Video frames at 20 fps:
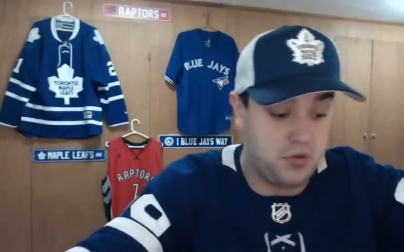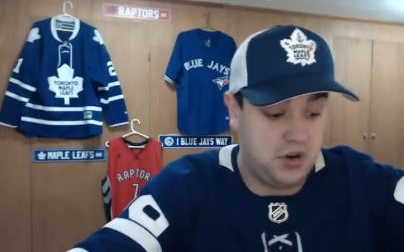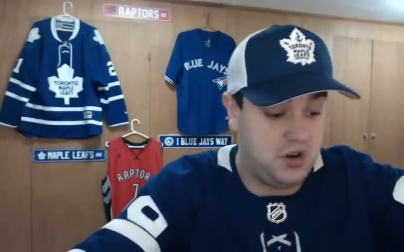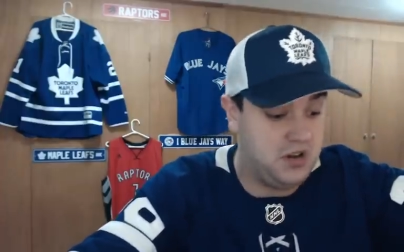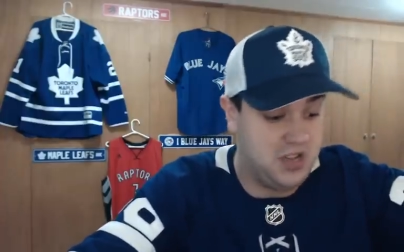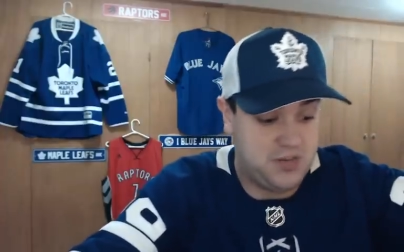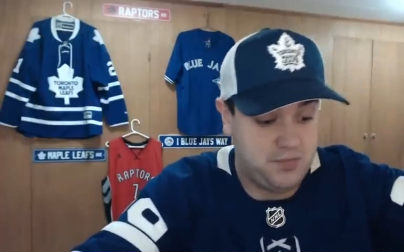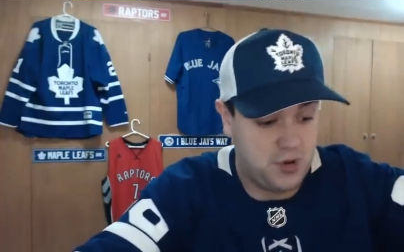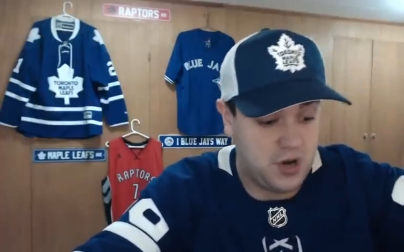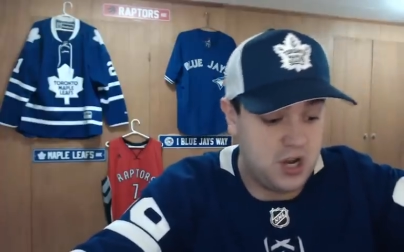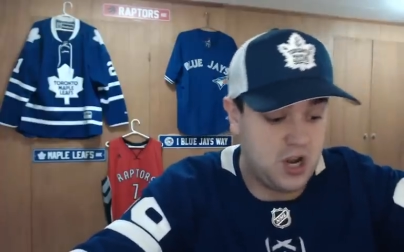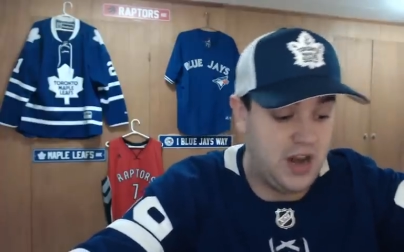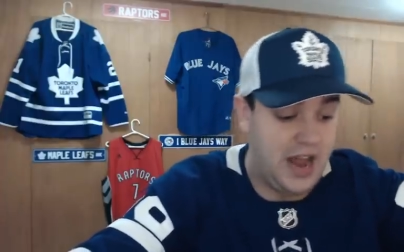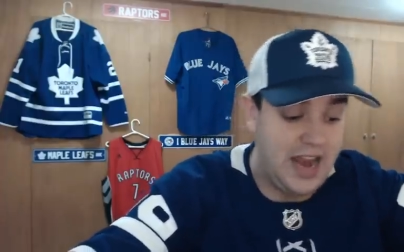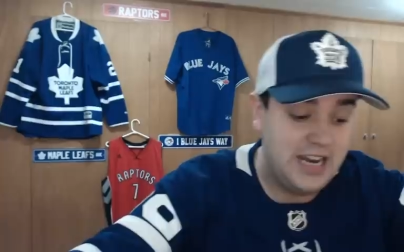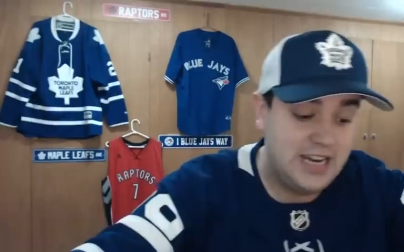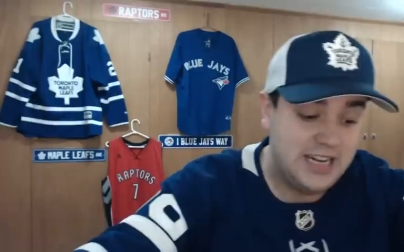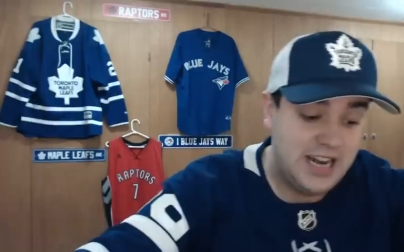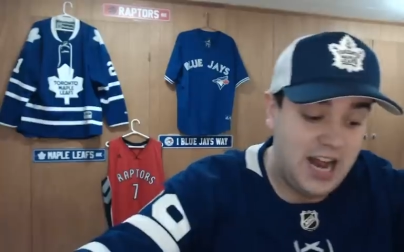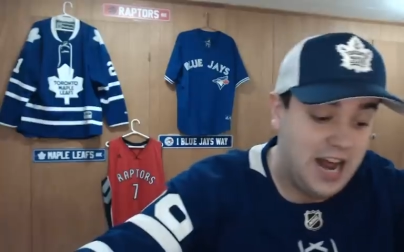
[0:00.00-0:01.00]
That's pretty good.
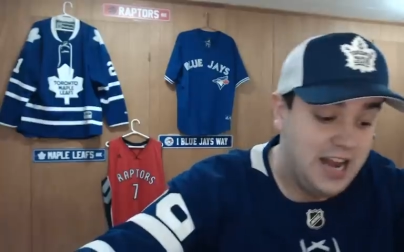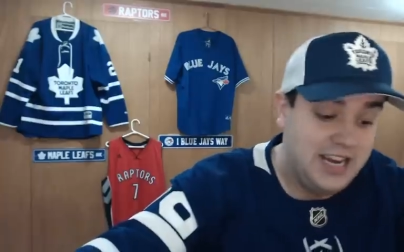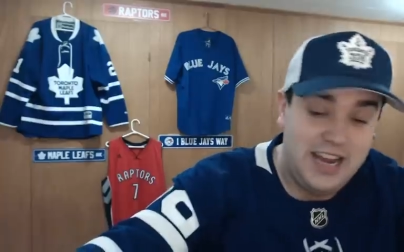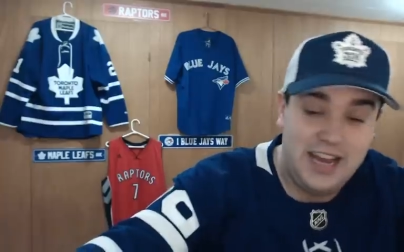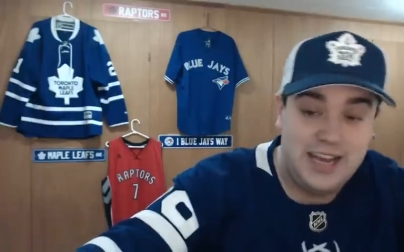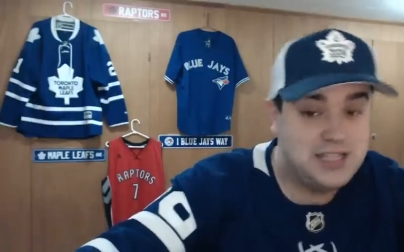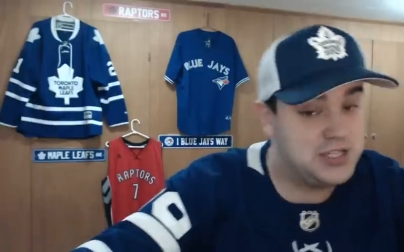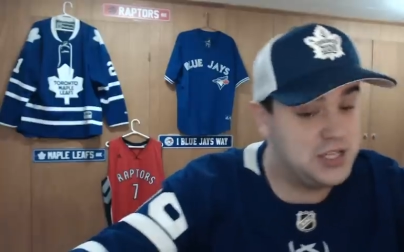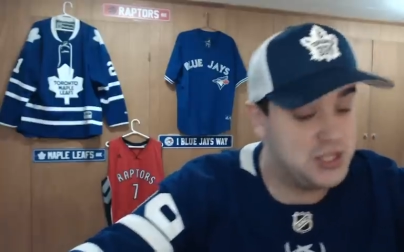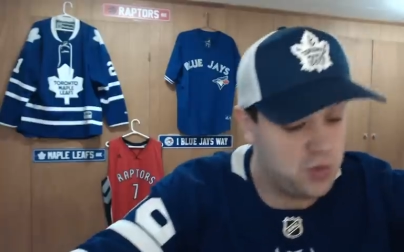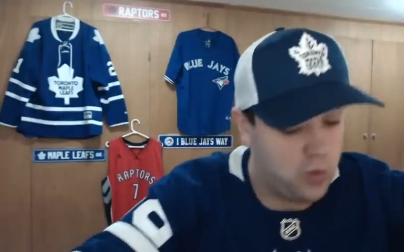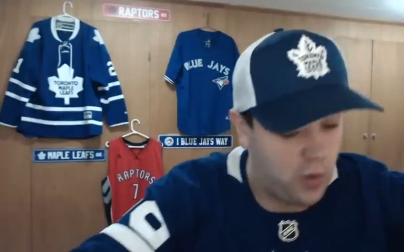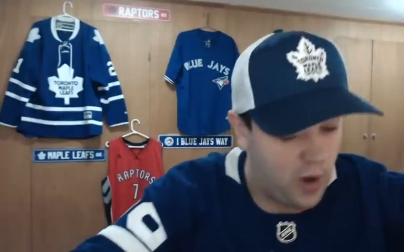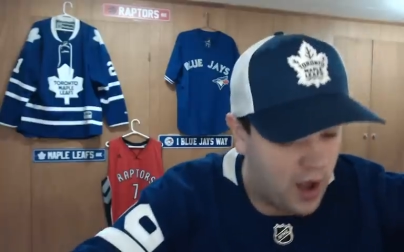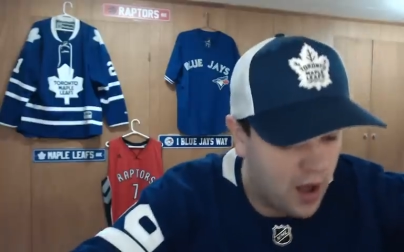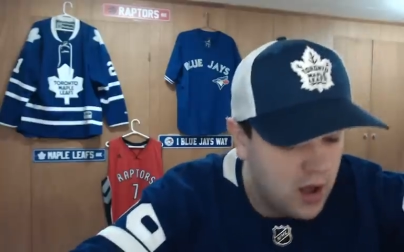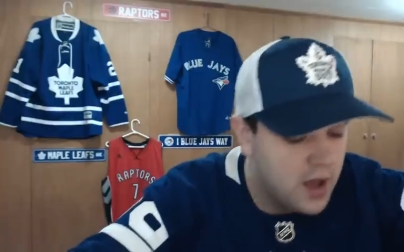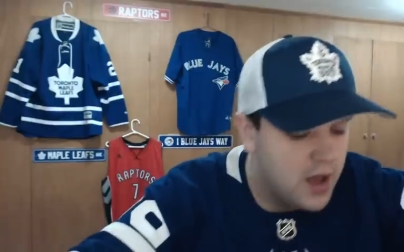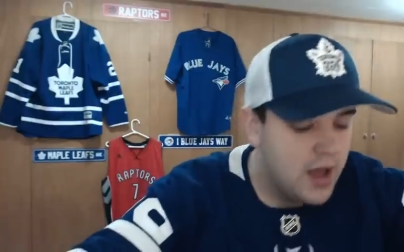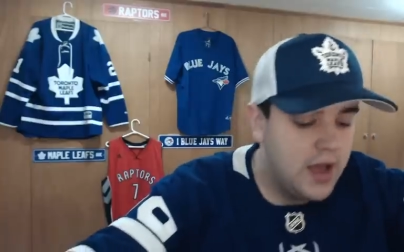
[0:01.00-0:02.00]
89 hits as
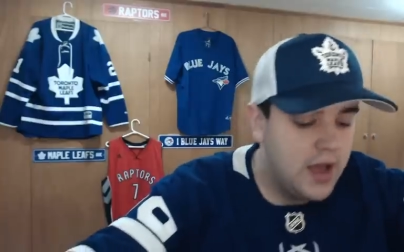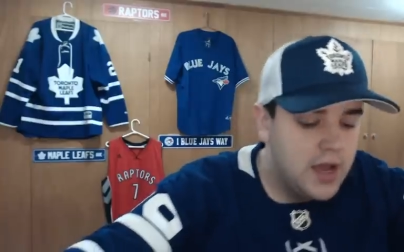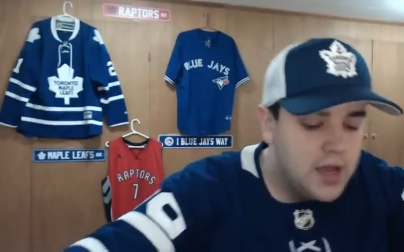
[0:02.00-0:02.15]
well.